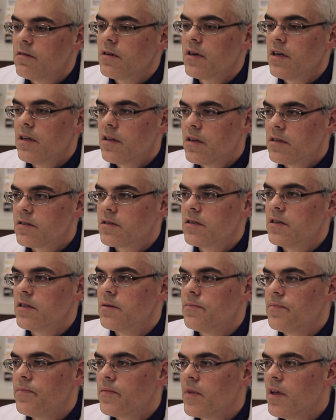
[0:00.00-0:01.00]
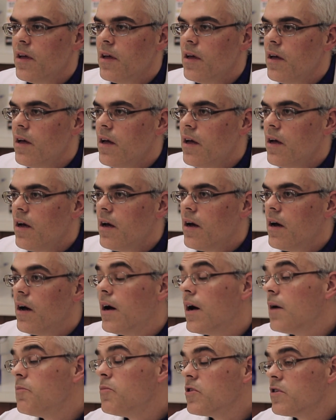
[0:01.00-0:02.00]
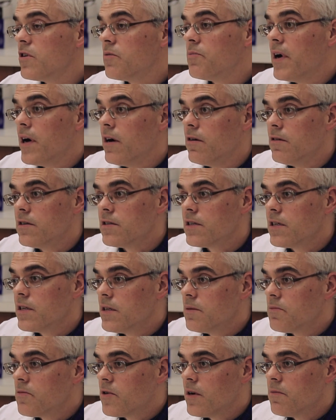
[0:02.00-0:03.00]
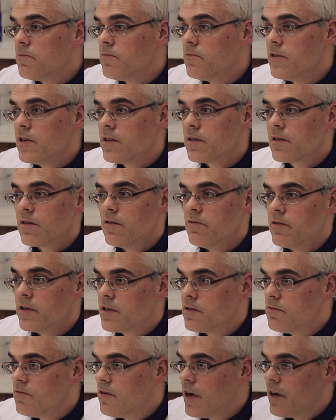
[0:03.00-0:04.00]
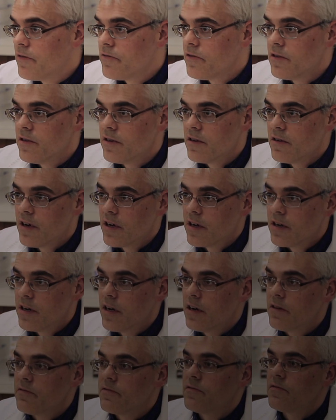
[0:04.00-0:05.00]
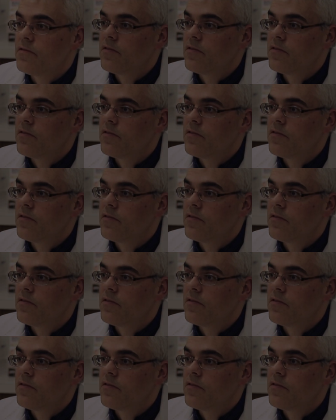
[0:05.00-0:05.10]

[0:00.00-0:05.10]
Okay, that's good. How about your bowels? Any problem with going too often or not enough?